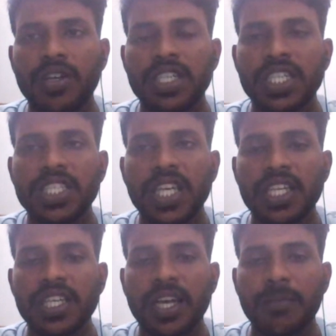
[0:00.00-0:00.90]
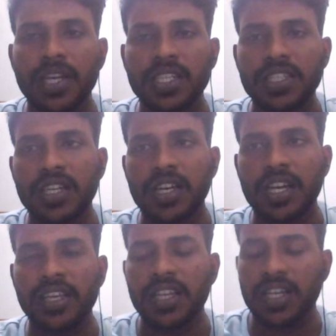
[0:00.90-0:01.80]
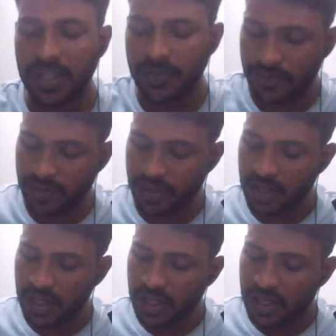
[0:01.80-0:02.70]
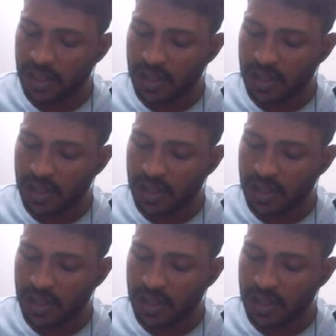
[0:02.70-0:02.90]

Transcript: Yeah, when there is a near to each other also,